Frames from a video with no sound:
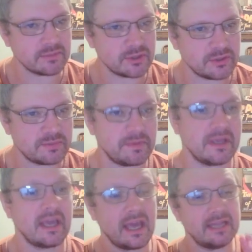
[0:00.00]
so to
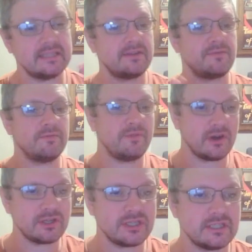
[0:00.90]
speak, and its different
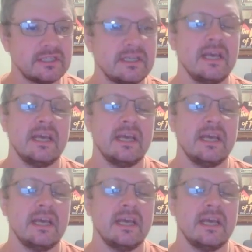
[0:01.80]
functions,